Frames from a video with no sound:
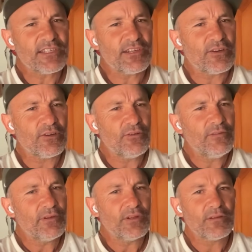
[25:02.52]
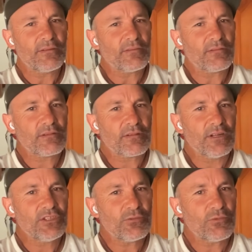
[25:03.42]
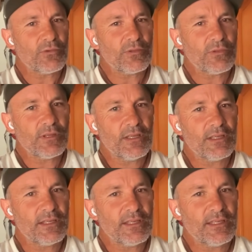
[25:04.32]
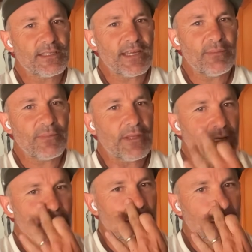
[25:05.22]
at Lutonville, he did the same thing. Like